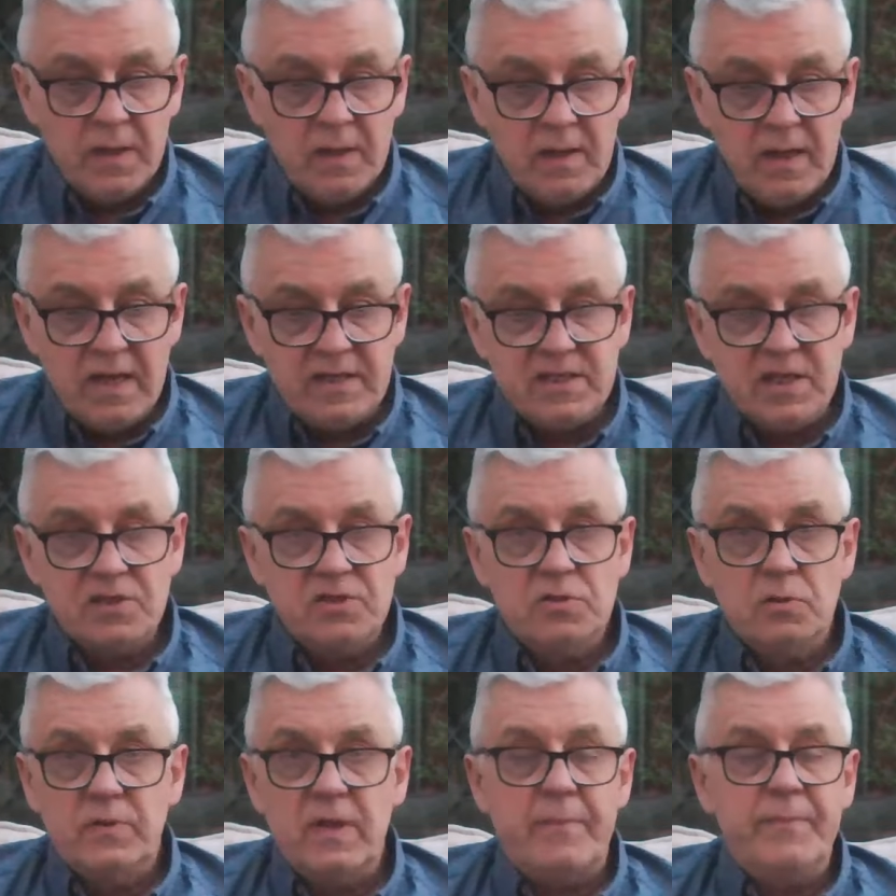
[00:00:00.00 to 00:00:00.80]
He said,
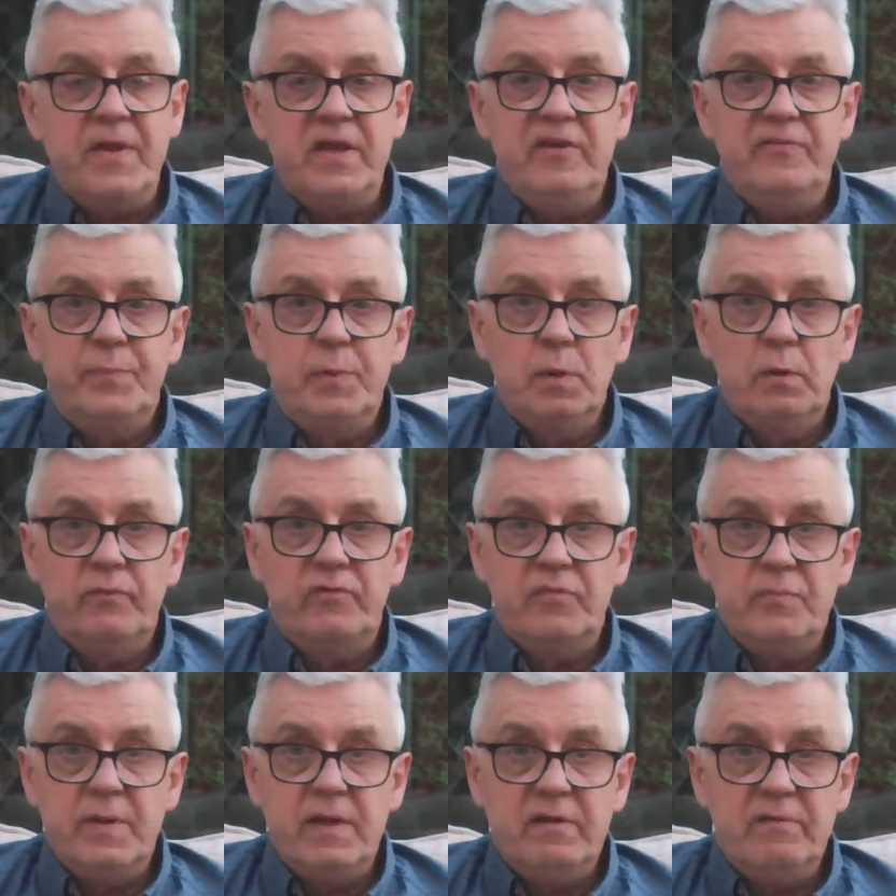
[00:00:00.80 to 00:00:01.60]
so them that you put up
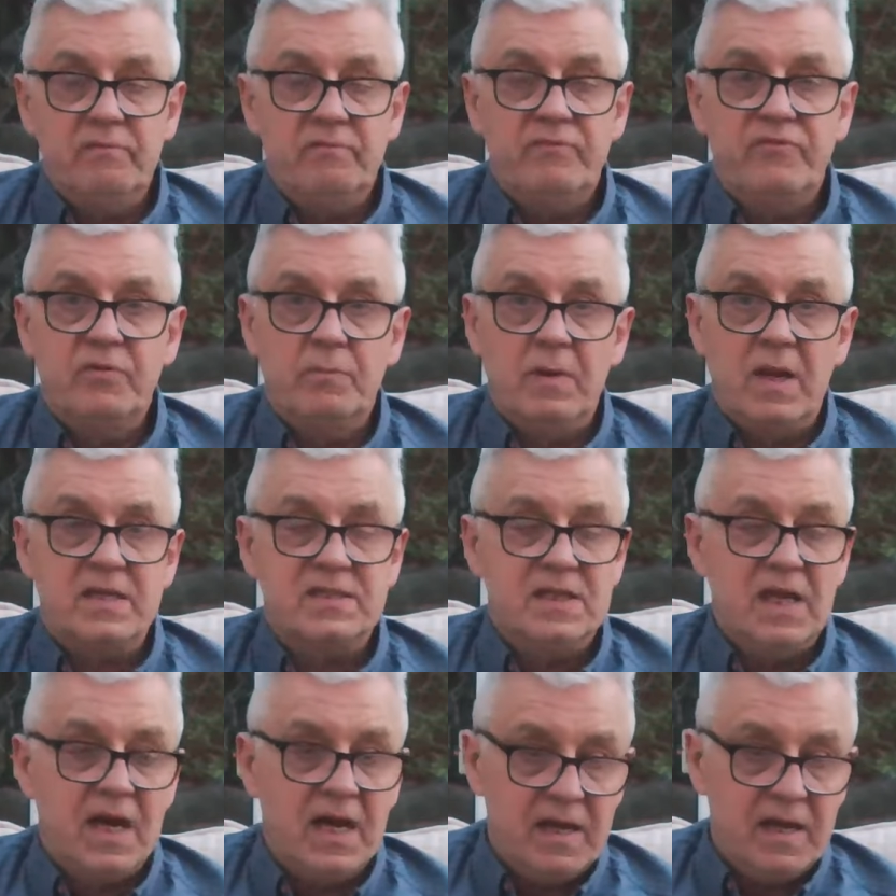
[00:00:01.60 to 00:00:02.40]
for me from last
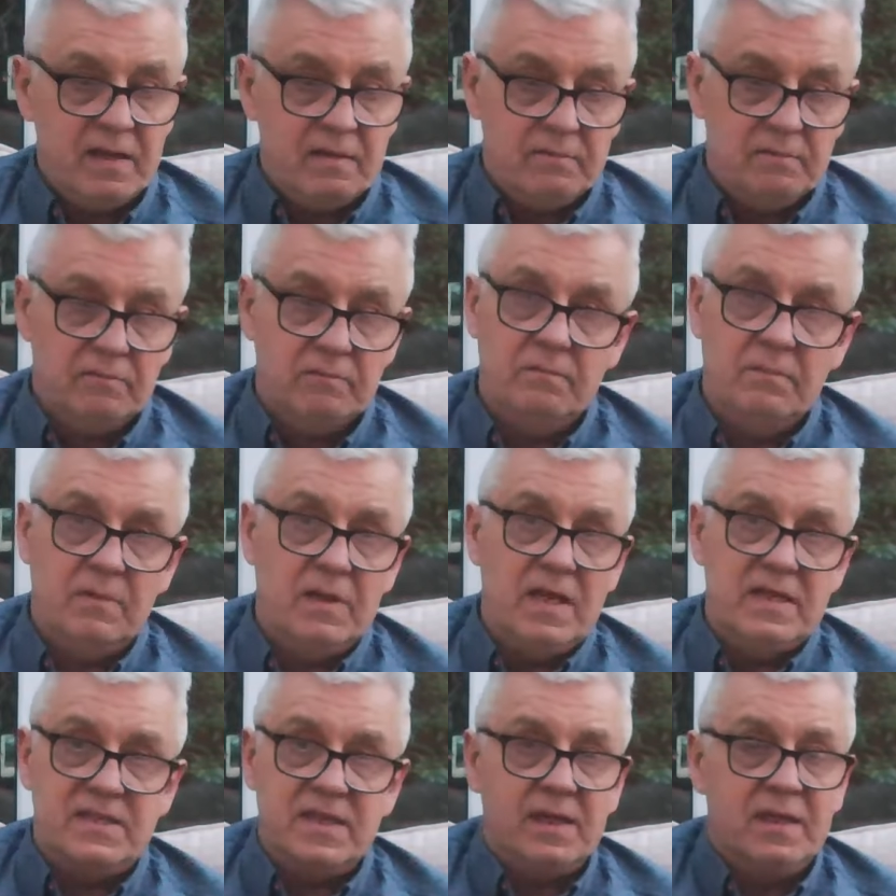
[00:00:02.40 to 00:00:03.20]
night,
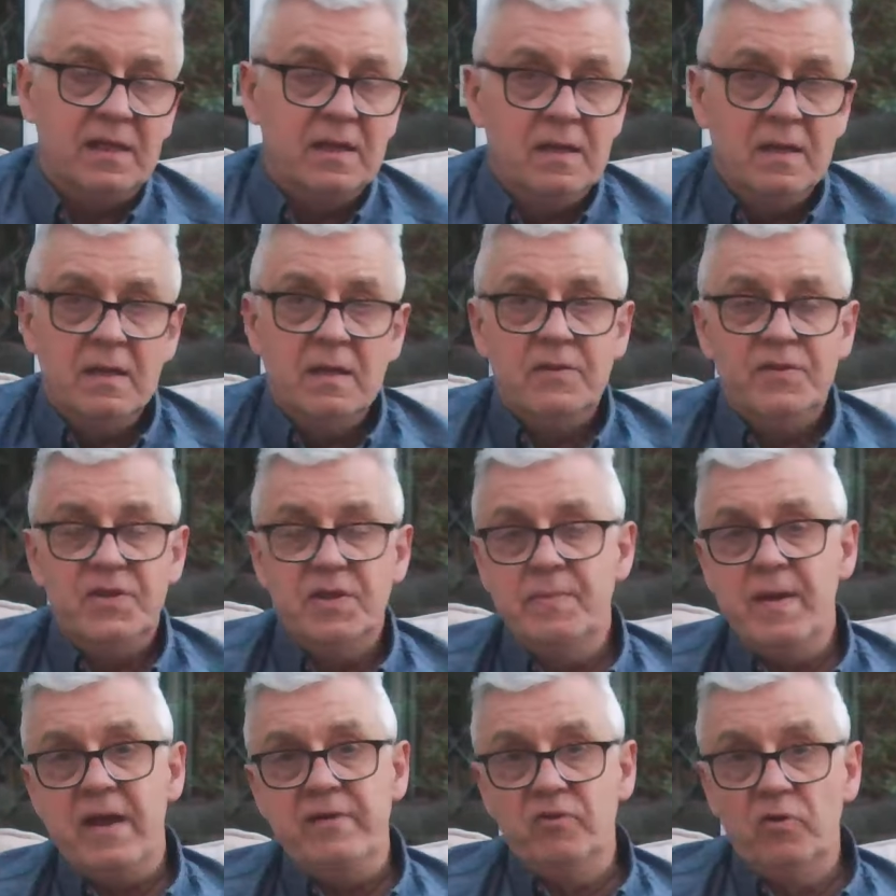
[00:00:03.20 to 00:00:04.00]
he said, they
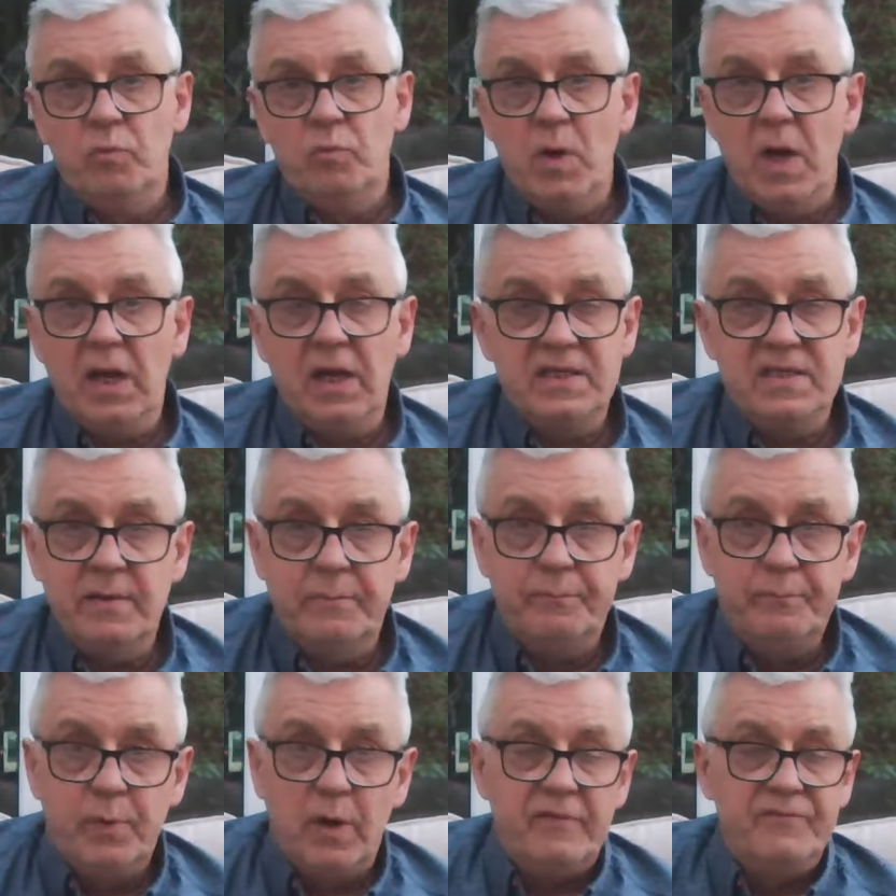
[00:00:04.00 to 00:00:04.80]
may run well. He
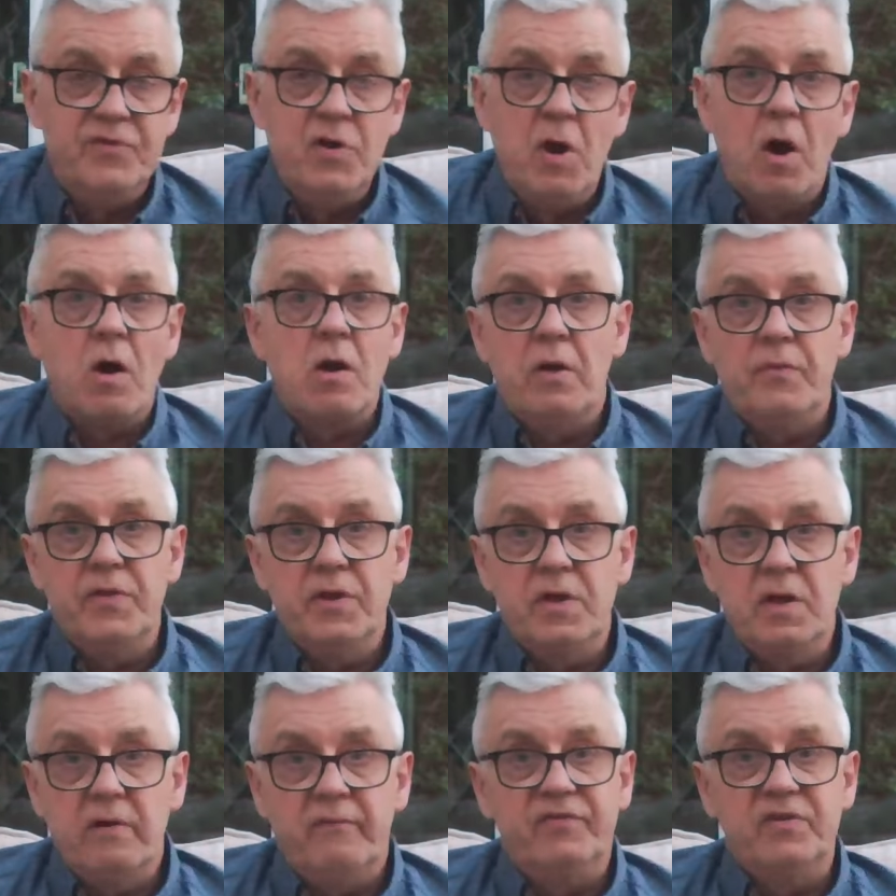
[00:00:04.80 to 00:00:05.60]
said, but I've not got the
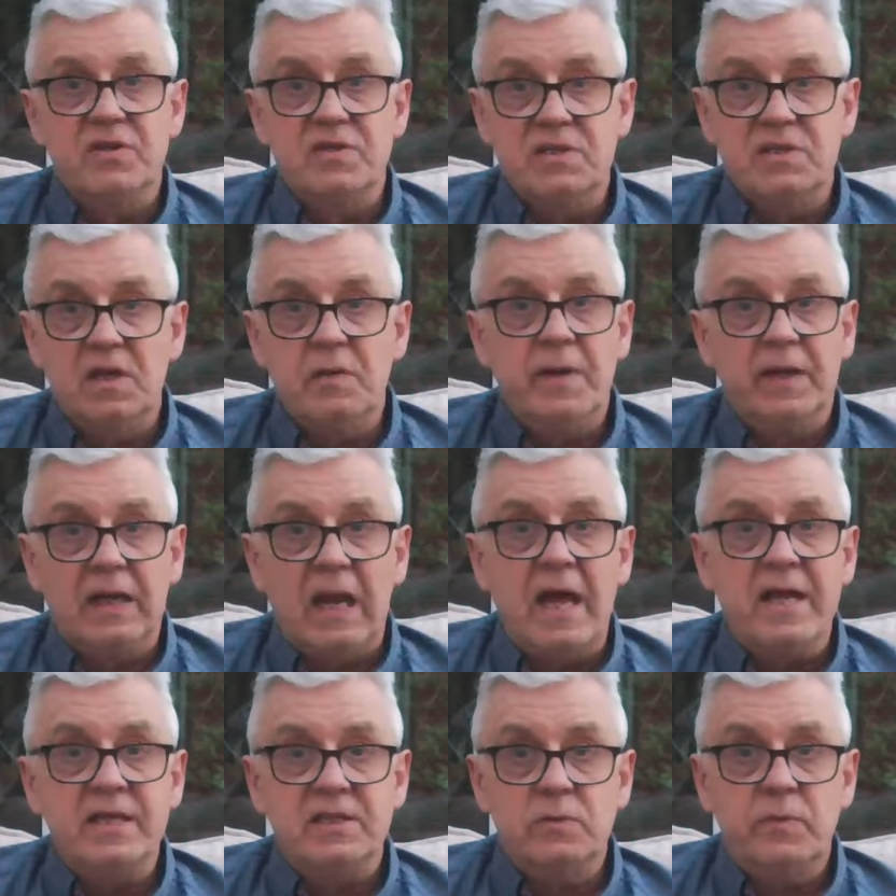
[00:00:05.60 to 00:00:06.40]
confidence in them I'd
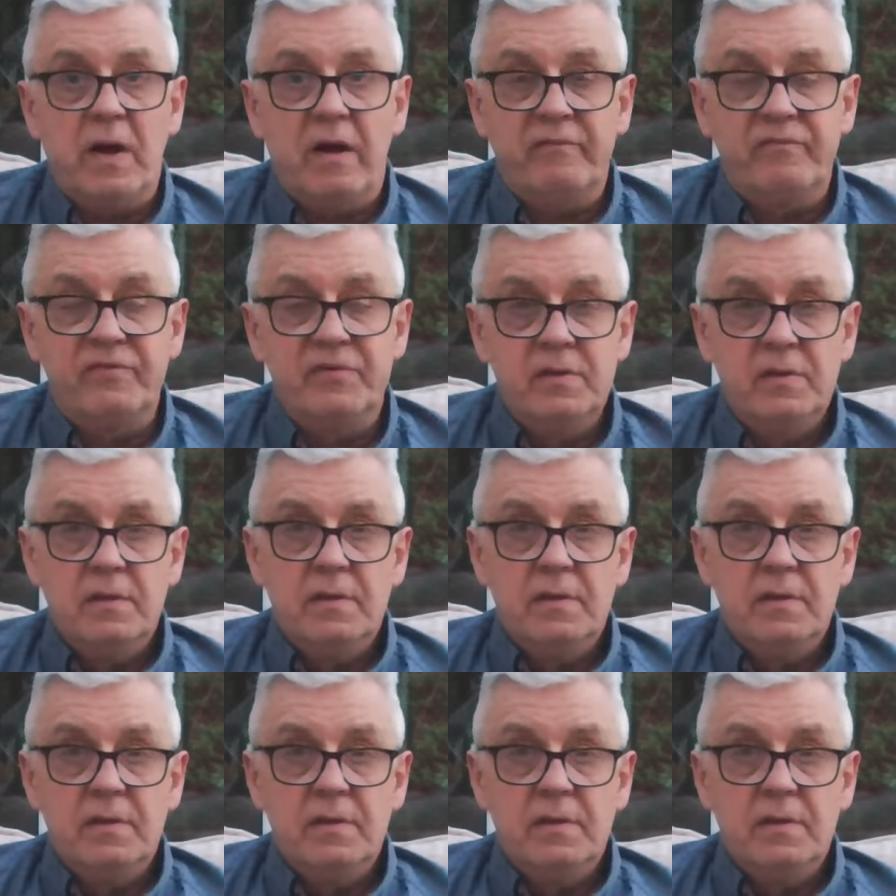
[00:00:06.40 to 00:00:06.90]
like to have.